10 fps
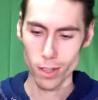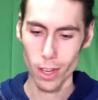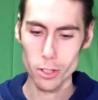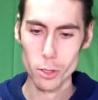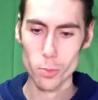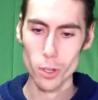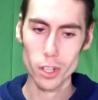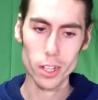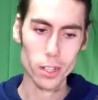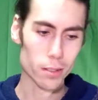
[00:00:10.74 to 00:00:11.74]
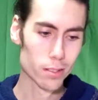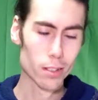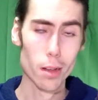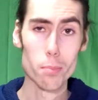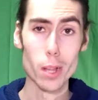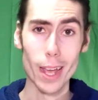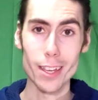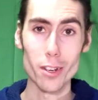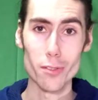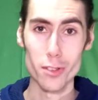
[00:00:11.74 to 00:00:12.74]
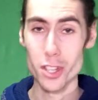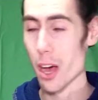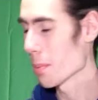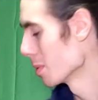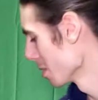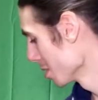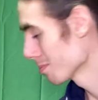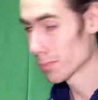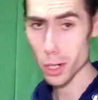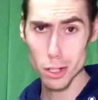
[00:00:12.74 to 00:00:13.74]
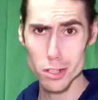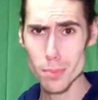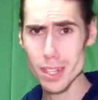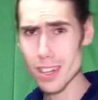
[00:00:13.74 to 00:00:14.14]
I just put a blanket over top, but it looks a bit